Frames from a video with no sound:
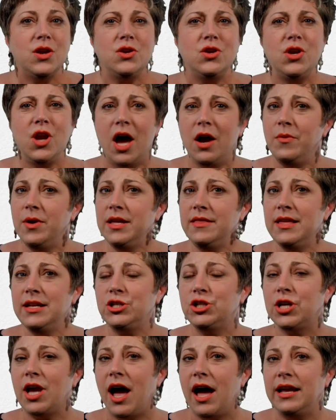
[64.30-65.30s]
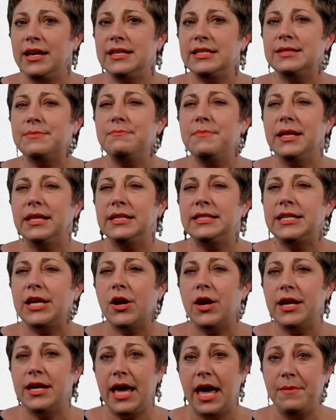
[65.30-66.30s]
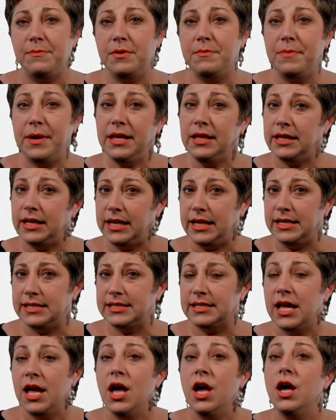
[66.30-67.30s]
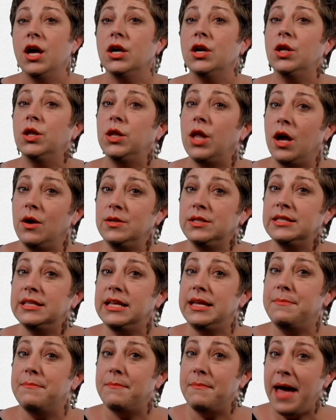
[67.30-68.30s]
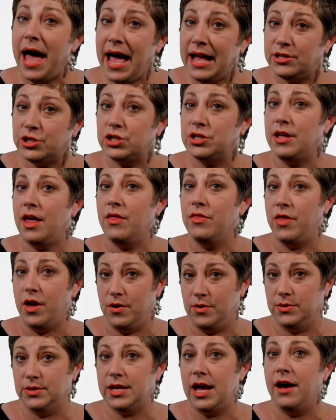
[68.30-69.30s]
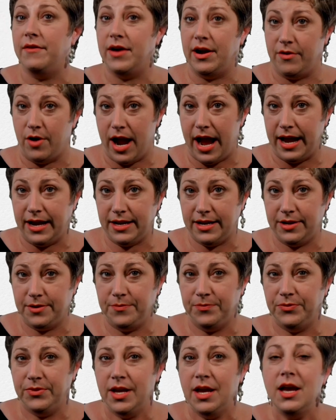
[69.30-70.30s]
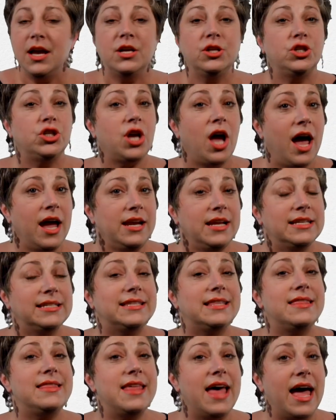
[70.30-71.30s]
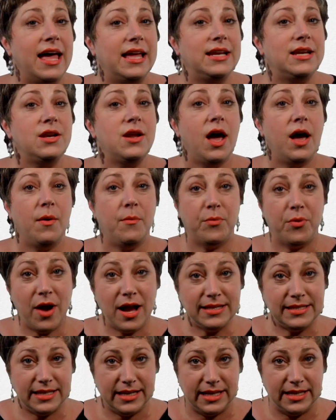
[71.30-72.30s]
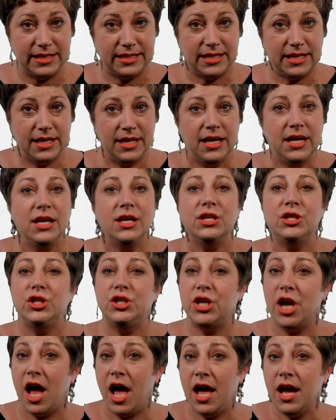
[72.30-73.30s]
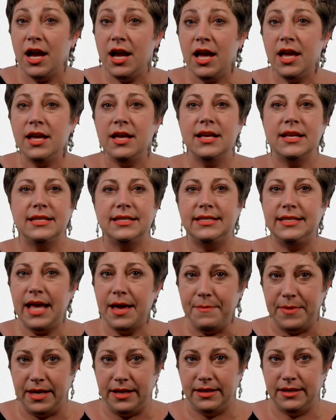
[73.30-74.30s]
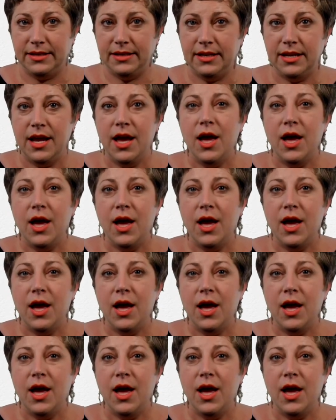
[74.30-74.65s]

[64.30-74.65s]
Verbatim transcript: Knowing that China's military capabilities closely matched those of Iraq, China's then president, Jiang Zemin,